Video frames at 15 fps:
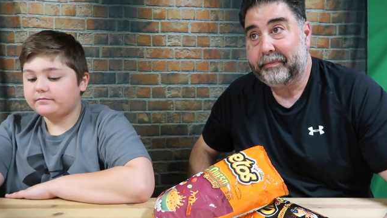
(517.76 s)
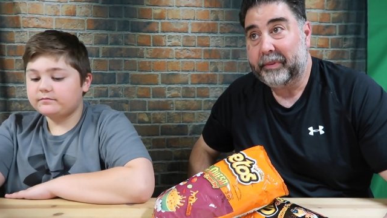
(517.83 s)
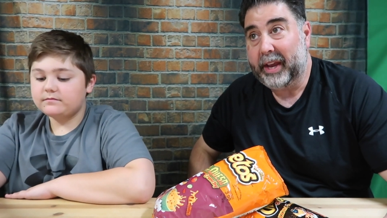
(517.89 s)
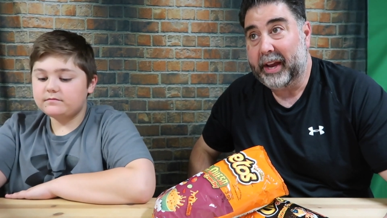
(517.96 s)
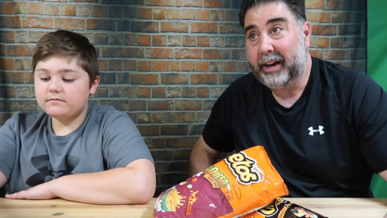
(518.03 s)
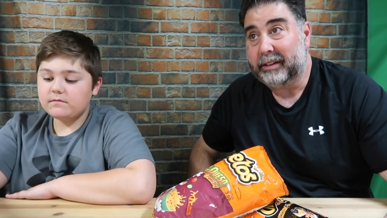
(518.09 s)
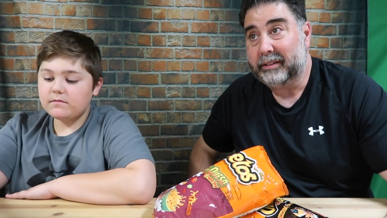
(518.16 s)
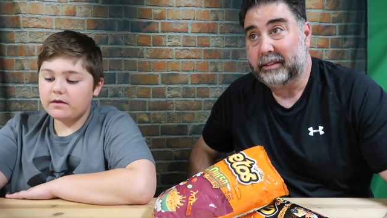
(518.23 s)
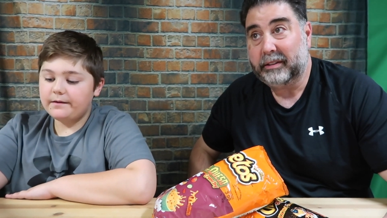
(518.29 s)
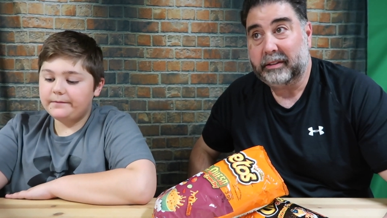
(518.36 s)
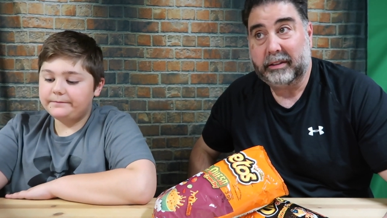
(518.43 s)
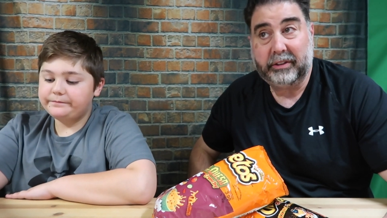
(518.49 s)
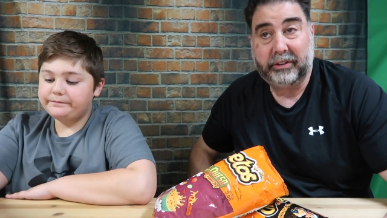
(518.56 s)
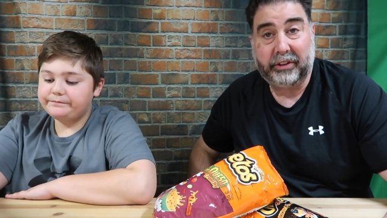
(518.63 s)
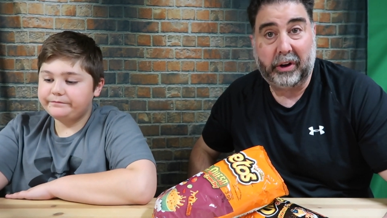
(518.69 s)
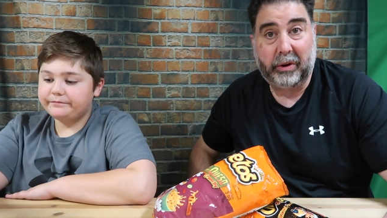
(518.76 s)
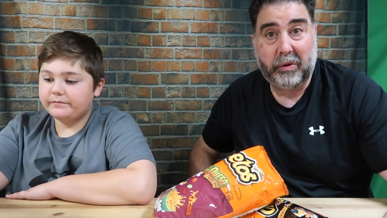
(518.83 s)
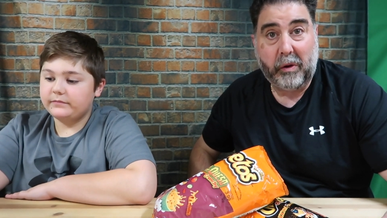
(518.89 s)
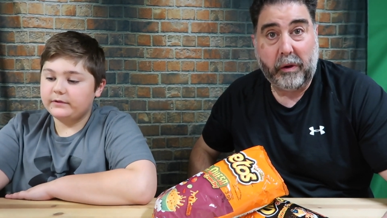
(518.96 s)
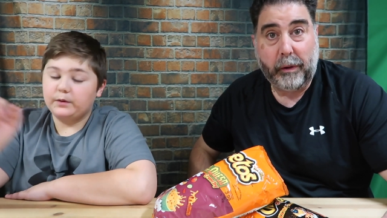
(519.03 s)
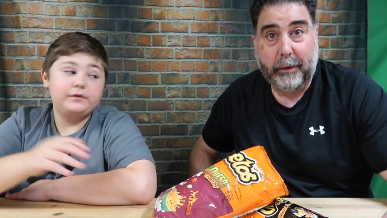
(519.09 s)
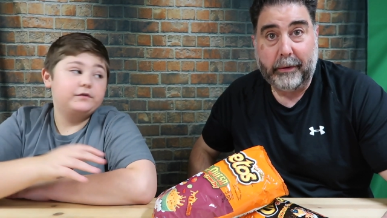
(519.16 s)
Speaker 1: yeah. So.
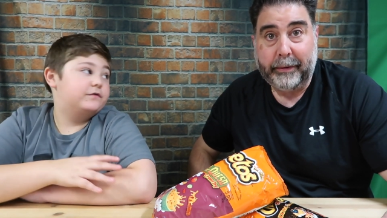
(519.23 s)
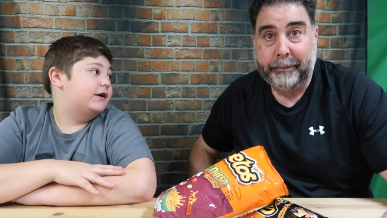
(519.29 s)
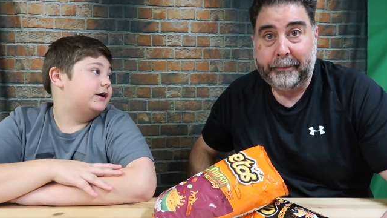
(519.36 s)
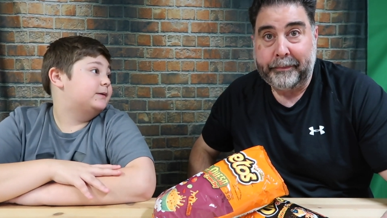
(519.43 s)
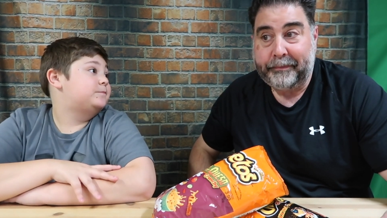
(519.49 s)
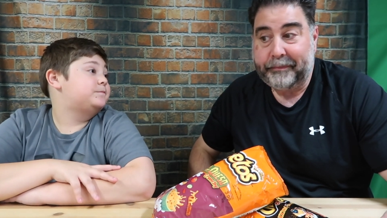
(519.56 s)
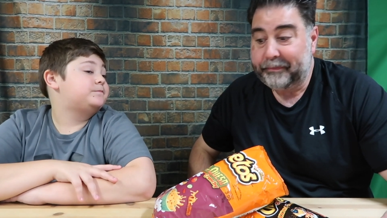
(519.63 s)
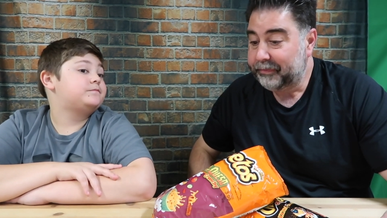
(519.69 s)
That'd be fun.